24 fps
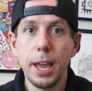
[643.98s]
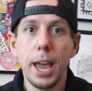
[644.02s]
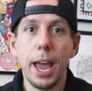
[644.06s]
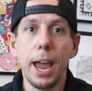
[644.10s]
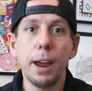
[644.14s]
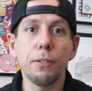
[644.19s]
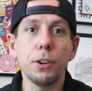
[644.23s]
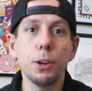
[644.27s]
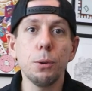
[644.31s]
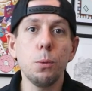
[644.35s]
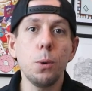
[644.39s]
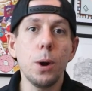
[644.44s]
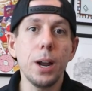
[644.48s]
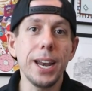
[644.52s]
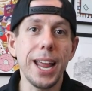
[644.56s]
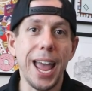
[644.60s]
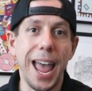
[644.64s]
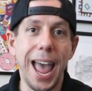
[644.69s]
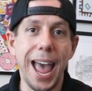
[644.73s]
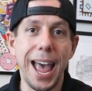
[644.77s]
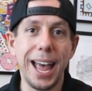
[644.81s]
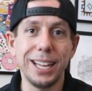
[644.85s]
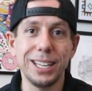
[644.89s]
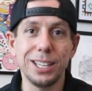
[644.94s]
Everyone
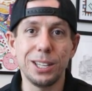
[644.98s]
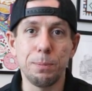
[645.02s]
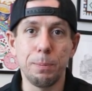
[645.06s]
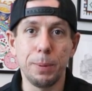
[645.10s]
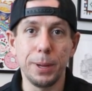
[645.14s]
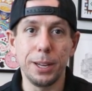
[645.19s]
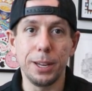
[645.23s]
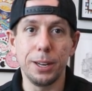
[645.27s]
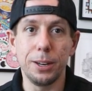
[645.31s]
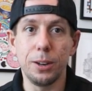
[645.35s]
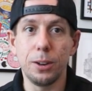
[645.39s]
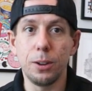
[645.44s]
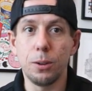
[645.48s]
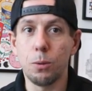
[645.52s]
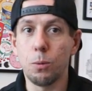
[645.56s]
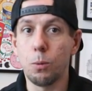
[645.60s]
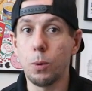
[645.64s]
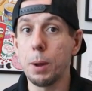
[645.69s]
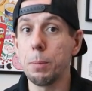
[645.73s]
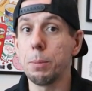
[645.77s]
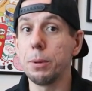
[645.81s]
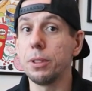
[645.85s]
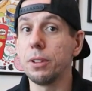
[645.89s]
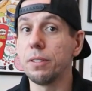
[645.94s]
has been
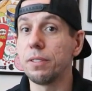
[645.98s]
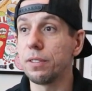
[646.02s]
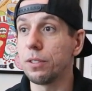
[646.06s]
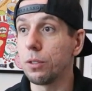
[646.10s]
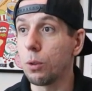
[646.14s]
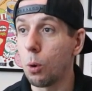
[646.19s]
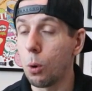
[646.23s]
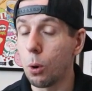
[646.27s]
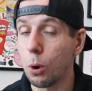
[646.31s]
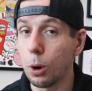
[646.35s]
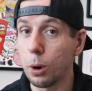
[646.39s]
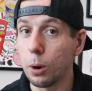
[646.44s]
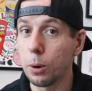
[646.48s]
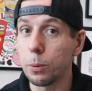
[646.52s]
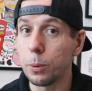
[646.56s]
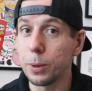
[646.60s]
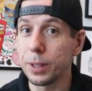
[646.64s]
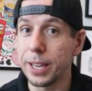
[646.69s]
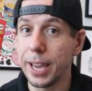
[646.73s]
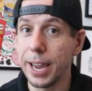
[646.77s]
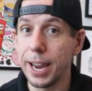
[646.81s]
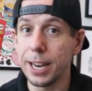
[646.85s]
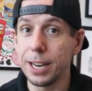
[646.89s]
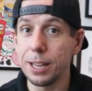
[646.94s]
wiping the floor
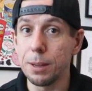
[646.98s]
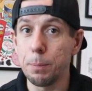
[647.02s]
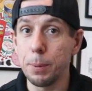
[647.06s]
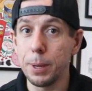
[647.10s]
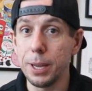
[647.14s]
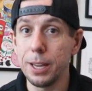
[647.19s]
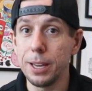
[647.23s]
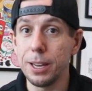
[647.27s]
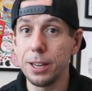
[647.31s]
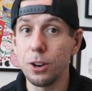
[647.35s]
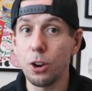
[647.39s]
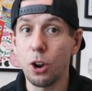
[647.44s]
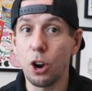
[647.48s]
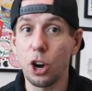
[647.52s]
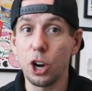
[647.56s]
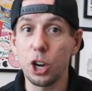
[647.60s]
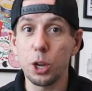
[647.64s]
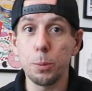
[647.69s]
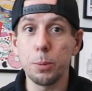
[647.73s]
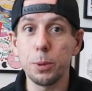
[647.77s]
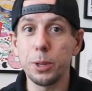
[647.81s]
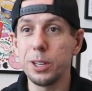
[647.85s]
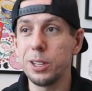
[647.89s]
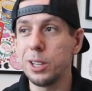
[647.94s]
with KDP and
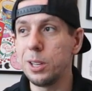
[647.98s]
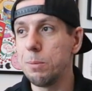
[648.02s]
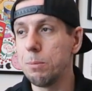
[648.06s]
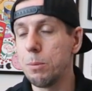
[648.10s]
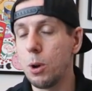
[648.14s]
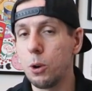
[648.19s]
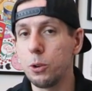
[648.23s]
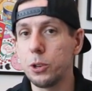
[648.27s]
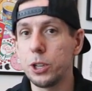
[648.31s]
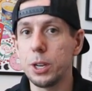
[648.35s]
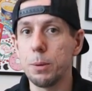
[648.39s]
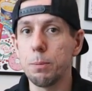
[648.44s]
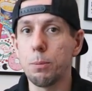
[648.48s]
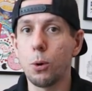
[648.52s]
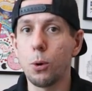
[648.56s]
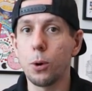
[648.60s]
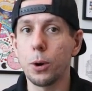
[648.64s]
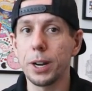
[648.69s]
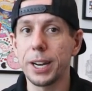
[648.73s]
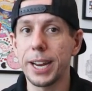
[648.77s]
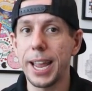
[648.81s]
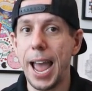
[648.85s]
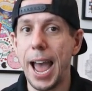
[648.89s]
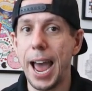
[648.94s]
arguably the most
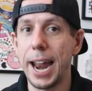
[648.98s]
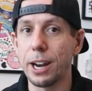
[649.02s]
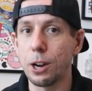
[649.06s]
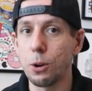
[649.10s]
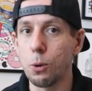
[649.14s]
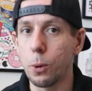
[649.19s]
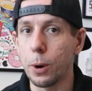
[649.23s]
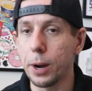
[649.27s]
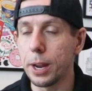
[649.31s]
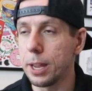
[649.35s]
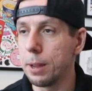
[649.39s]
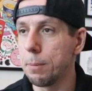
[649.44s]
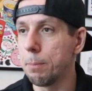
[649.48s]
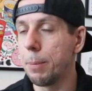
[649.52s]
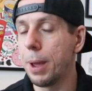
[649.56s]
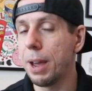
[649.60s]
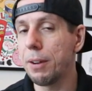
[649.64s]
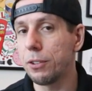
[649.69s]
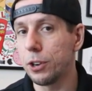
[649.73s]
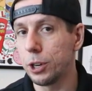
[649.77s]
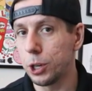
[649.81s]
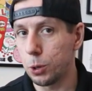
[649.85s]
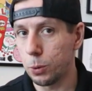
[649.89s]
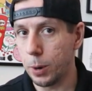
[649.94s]
important category in
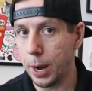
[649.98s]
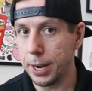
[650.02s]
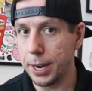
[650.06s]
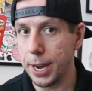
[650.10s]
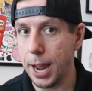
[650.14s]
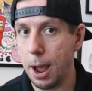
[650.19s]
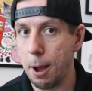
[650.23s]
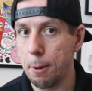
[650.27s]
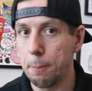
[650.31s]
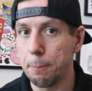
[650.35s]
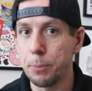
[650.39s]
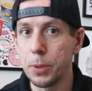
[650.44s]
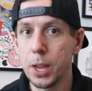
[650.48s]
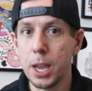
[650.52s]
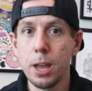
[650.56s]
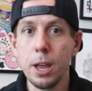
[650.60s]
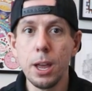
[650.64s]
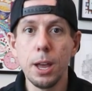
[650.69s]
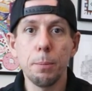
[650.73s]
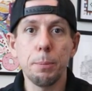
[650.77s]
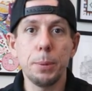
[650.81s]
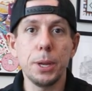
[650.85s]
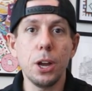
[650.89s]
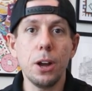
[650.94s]
beverage right now.
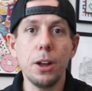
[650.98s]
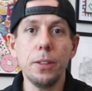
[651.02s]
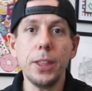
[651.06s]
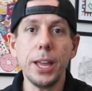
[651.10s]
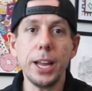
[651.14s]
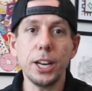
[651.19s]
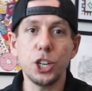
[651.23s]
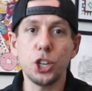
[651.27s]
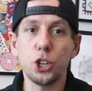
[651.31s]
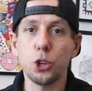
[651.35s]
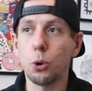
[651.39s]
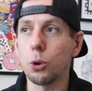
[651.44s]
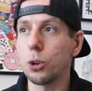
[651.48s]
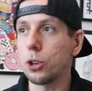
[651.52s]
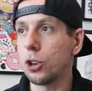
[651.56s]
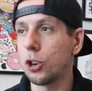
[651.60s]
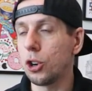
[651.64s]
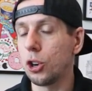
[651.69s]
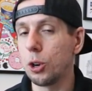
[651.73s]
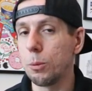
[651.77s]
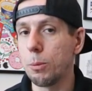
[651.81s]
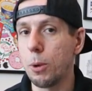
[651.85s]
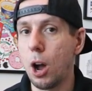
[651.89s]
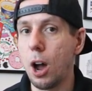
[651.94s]
Beyond that short
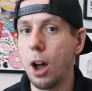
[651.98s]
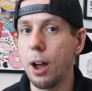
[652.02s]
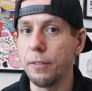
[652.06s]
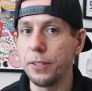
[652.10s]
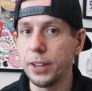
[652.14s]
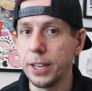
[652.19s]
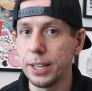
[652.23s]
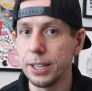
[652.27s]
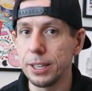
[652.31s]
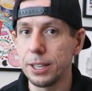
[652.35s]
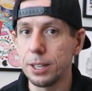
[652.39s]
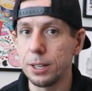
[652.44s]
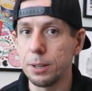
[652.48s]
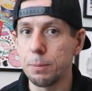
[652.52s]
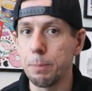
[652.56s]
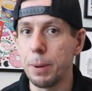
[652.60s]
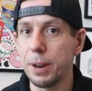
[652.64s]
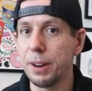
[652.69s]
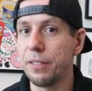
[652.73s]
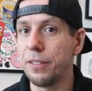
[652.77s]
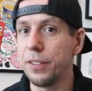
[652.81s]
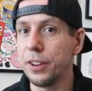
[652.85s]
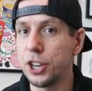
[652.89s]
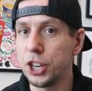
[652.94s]
term, obvious
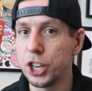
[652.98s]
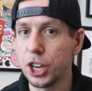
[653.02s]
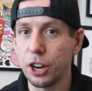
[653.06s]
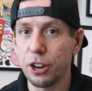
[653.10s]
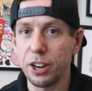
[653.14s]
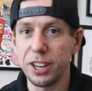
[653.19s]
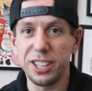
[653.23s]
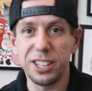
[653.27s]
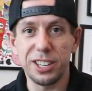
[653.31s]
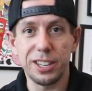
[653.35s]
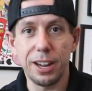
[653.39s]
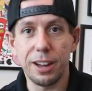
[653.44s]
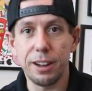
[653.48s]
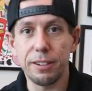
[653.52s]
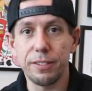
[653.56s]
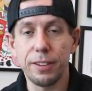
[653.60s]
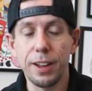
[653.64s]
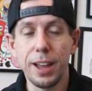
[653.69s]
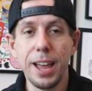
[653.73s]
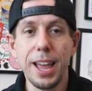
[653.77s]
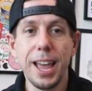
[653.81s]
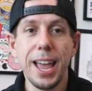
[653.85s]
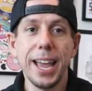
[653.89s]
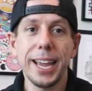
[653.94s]
beneficiary stuff,
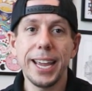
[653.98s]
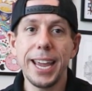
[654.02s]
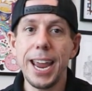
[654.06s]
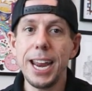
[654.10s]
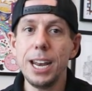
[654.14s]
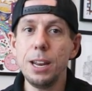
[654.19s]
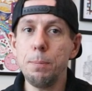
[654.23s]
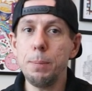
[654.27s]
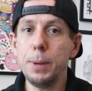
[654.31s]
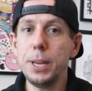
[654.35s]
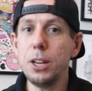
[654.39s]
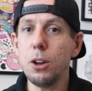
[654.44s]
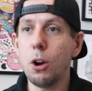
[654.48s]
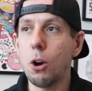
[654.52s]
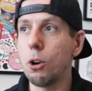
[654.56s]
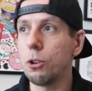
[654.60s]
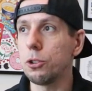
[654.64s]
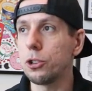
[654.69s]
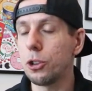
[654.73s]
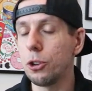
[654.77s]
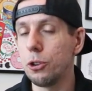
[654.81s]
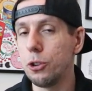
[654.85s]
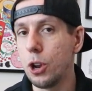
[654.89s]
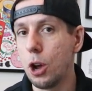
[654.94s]
KDP
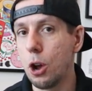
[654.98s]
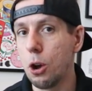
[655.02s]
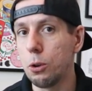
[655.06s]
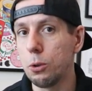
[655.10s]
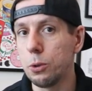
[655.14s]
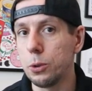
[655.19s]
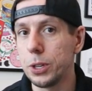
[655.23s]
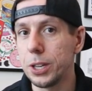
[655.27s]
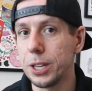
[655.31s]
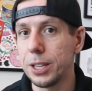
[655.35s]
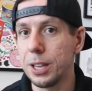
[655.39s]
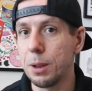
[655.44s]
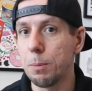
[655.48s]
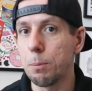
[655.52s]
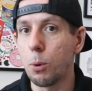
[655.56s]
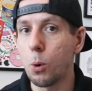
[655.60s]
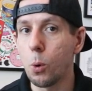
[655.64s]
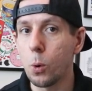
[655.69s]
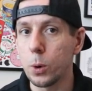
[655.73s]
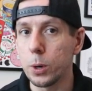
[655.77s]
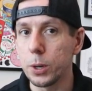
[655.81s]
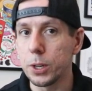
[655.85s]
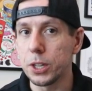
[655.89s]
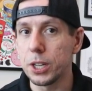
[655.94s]
also knows the
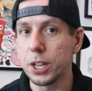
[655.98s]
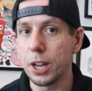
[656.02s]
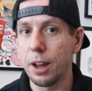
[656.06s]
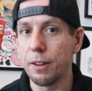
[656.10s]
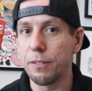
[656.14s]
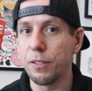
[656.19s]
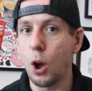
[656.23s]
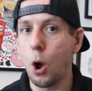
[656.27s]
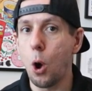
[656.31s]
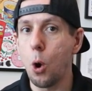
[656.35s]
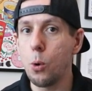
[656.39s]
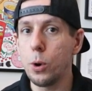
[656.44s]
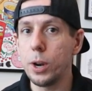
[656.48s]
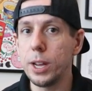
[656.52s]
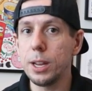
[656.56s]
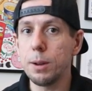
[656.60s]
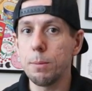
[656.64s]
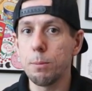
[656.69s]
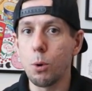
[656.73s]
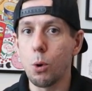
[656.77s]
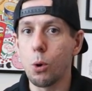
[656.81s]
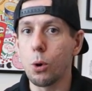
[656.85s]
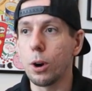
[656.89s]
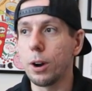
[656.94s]
importance of
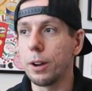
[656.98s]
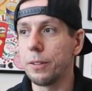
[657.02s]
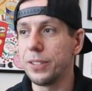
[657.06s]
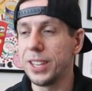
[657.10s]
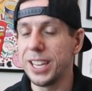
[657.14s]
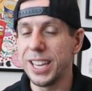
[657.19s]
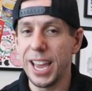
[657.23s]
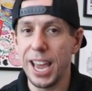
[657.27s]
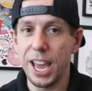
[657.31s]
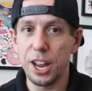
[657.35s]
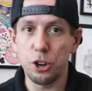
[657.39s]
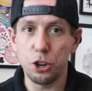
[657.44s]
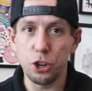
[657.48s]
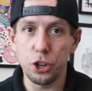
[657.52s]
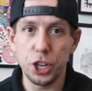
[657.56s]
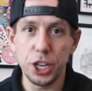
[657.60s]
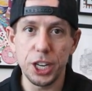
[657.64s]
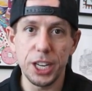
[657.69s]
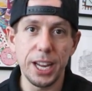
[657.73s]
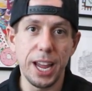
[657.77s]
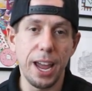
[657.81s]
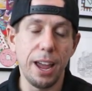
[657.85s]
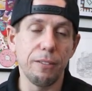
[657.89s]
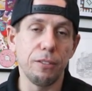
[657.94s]
owning more of the
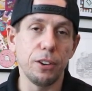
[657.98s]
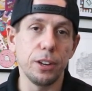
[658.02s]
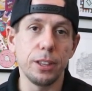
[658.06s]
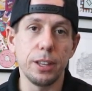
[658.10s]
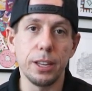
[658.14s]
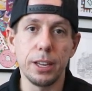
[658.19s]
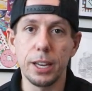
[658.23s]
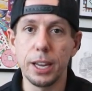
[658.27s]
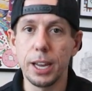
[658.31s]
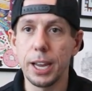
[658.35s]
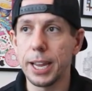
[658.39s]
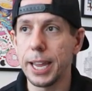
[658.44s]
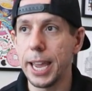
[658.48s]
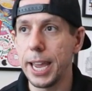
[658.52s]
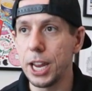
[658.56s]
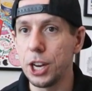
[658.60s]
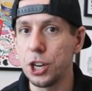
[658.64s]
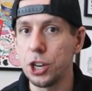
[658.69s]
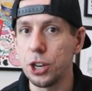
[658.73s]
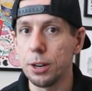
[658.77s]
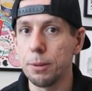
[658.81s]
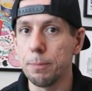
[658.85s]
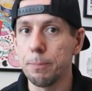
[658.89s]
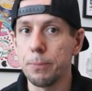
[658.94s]
energy everything
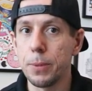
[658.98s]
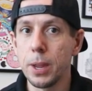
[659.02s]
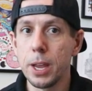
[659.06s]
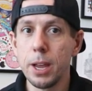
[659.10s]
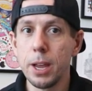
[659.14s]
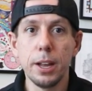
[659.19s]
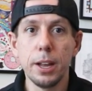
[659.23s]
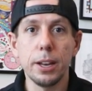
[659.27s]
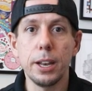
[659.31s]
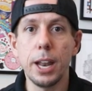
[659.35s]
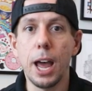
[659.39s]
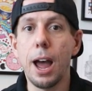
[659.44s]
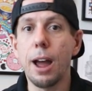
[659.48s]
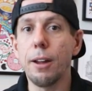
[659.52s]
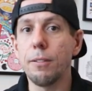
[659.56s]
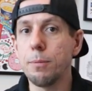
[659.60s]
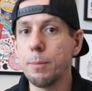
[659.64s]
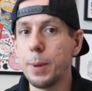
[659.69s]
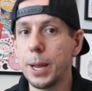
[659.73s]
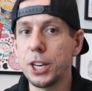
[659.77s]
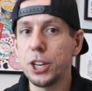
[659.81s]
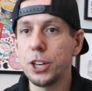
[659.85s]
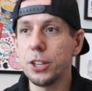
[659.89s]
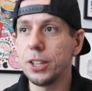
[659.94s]
occasion. Now, I've
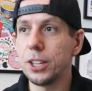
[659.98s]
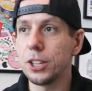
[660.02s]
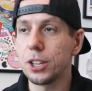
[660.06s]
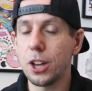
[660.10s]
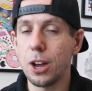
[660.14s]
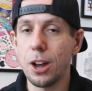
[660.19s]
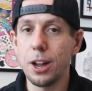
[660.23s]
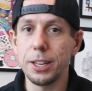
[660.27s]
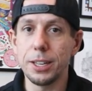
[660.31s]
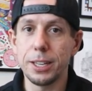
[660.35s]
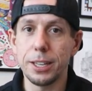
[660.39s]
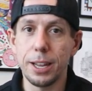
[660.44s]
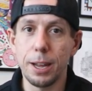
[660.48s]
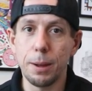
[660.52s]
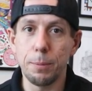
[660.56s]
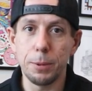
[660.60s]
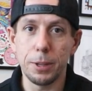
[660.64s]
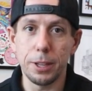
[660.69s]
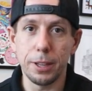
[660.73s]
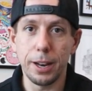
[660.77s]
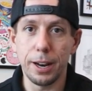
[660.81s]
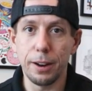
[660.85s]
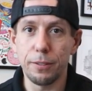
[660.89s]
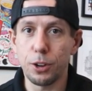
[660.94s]
mentioned this
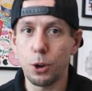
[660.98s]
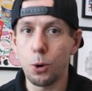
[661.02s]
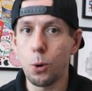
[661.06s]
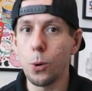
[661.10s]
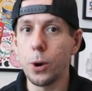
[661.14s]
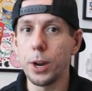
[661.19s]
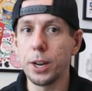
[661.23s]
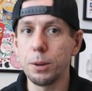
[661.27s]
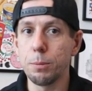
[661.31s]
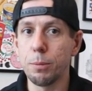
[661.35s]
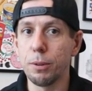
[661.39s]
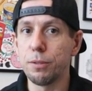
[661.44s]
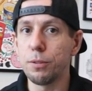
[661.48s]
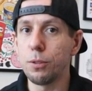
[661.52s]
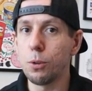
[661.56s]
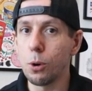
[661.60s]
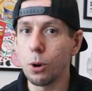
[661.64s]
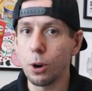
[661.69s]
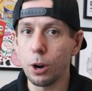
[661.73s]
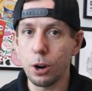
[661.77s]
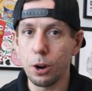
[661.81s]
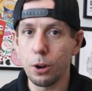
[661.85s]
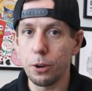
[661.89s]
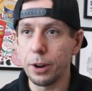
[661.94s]
concept that I've coined
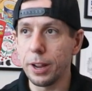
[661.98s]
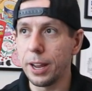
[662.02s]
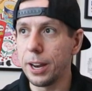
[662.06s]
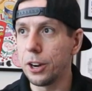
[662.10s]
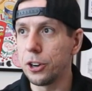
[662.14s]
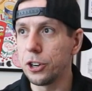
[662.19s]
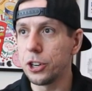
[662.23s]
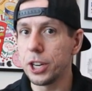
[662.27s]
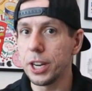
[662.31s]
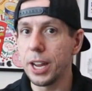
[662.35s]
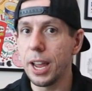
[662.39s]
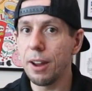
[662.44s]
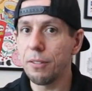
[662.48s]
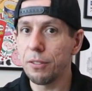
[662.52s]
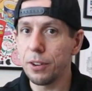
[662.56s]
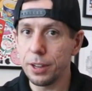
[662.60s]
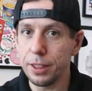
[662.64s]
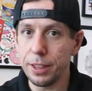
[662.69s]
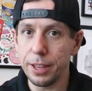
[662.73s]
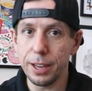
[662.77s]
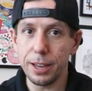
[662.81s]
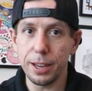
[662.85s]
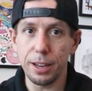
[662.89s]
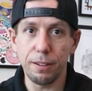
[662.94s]
before called energy
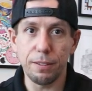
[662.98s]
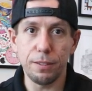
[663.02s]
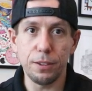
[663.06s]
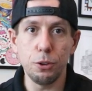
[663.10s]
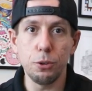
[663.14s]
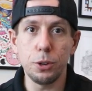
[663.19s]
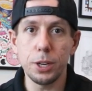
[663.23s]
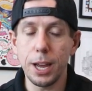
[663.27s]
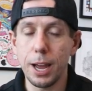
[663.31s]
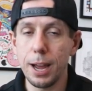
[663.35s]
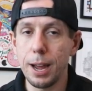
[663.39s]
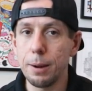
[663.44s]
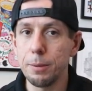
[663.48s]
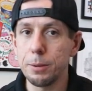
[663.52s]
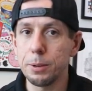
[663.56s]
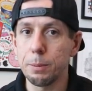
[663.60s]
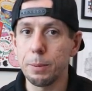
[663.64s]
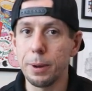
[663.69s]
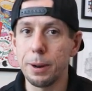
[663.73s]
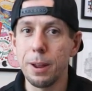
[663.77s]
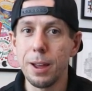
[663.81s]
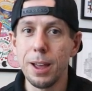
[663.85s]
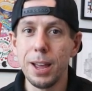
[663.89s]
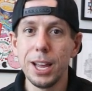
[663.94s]
everything a few times,
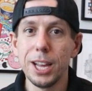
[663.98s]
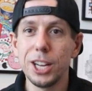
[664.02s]
but